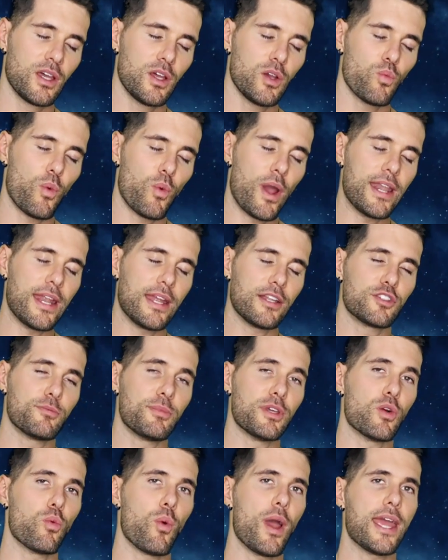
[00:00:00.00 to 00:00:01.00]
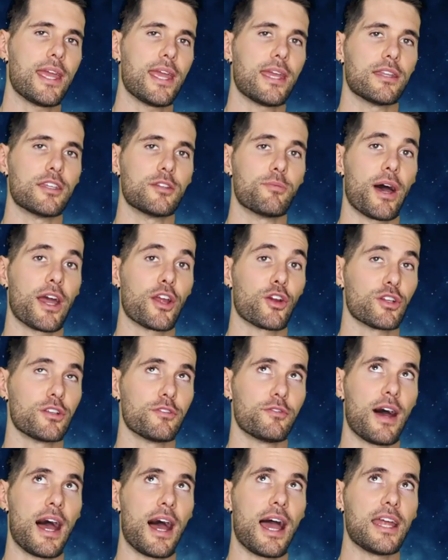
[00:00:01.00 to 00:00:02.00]
waiting to be awakened by her
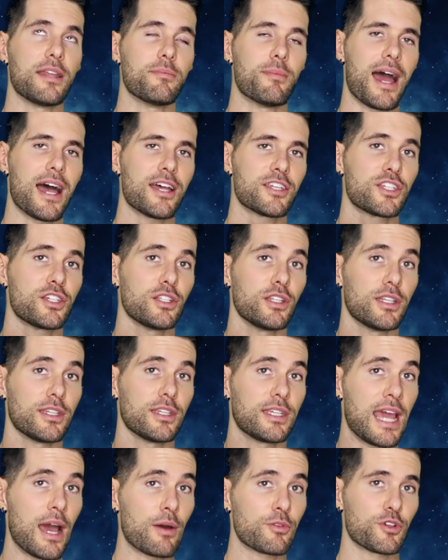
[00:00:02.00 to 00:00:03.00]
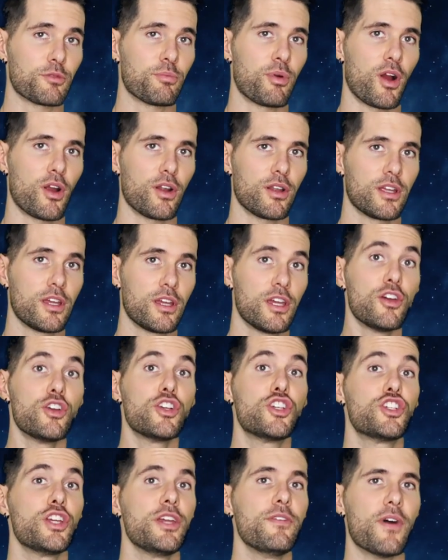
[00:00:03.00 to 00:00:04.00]
divine masculine counterpart,
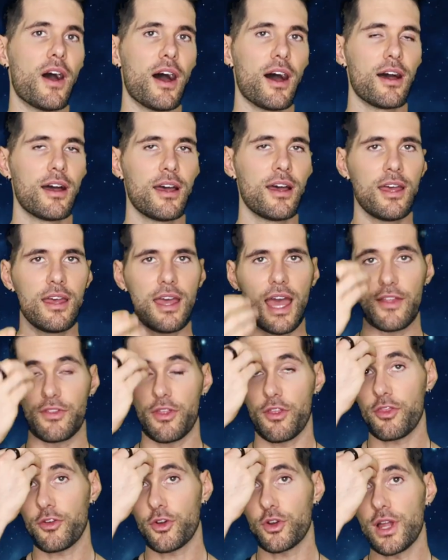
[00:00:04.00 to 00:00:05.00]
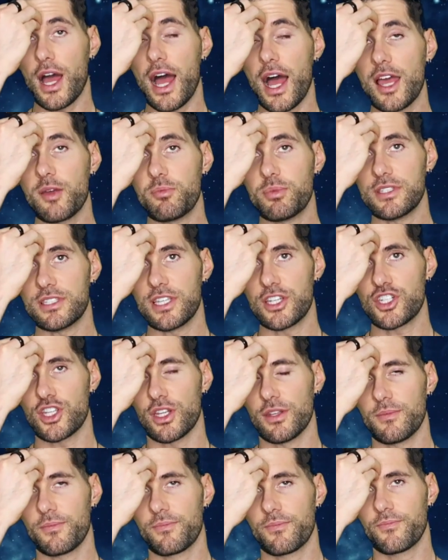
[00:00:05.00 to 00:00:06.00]
Shiva, at the third eye
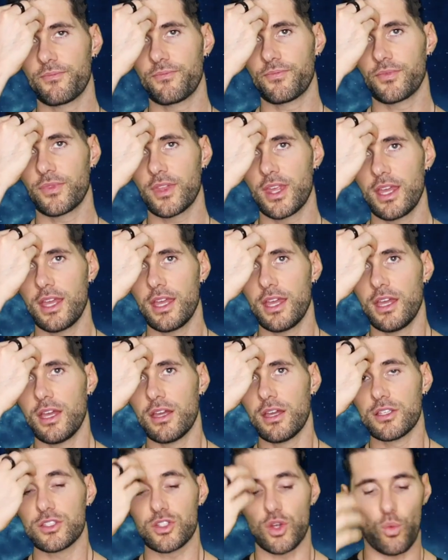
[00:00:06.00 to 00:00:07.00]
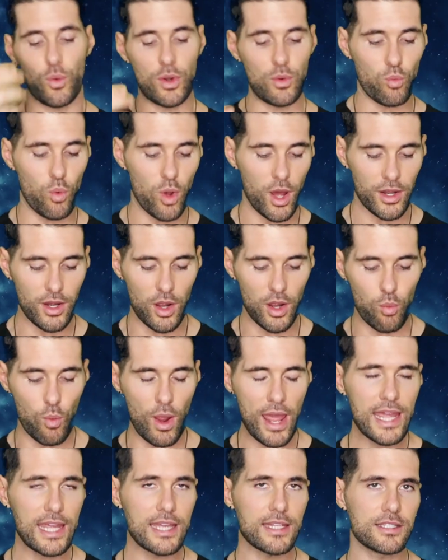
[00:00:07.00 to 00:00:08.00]
position. So when one
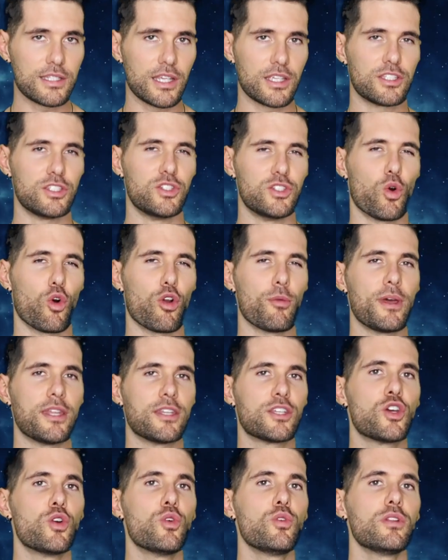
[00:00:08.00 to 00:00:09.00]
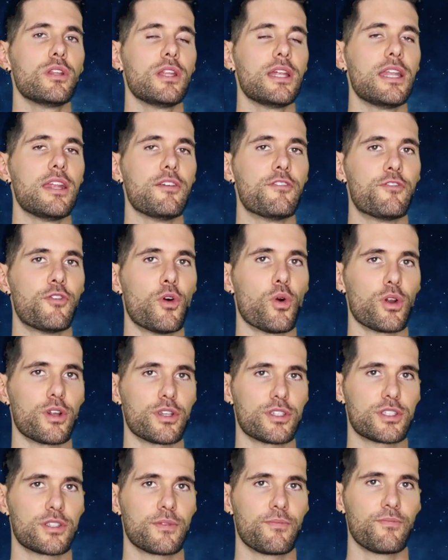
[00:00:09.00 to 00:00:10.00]
awakens this dormant Kundalini
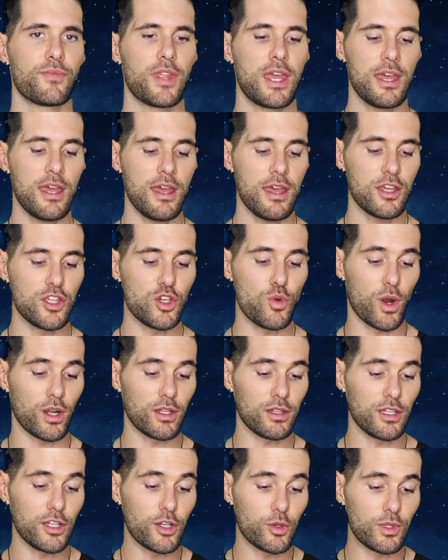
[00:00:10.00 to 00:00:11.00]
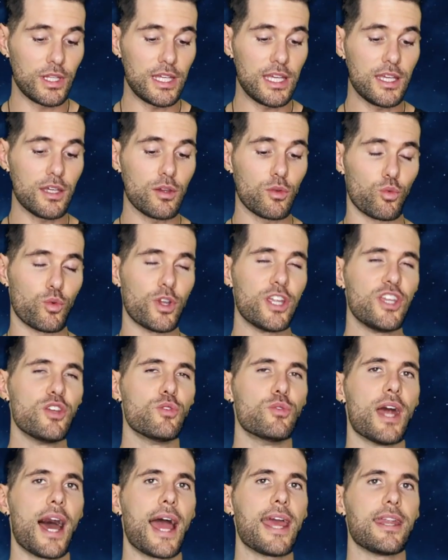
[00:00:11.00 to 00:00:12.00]
force, you are literally
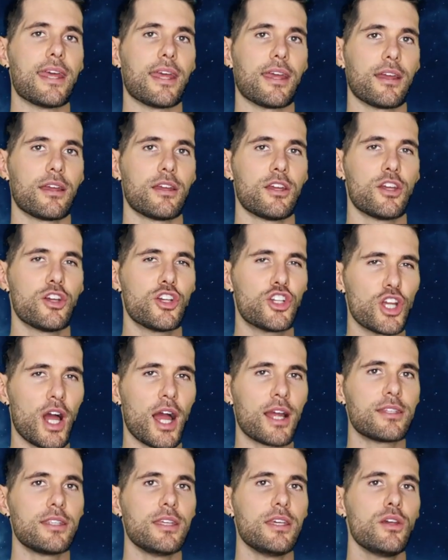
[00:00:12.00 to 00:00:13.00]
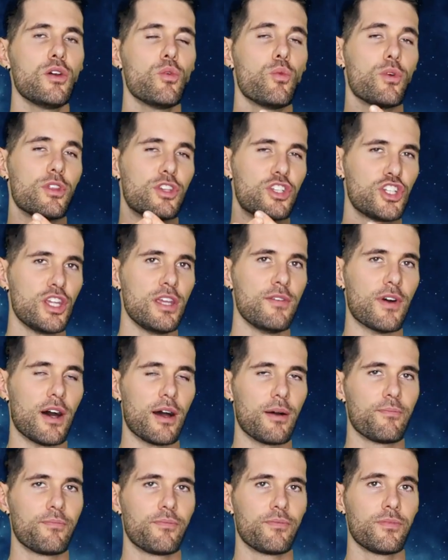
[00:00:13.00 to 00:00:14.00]
reuniting Shakti with Shiva,
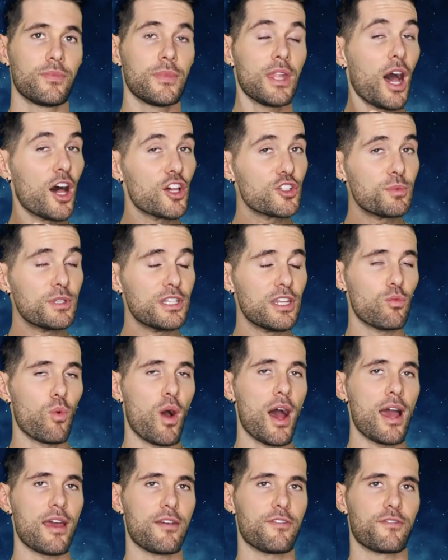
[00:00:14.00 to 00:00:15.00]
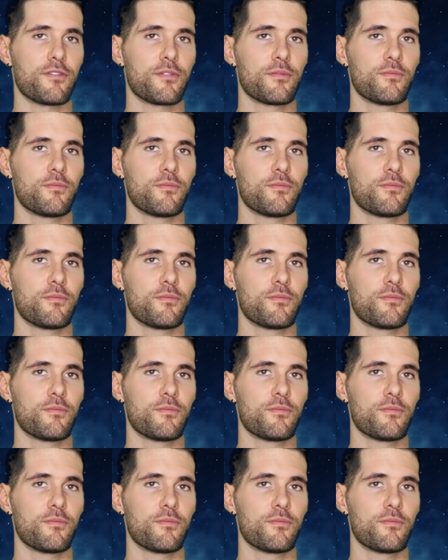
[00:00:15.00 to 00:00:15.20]
husband and wife,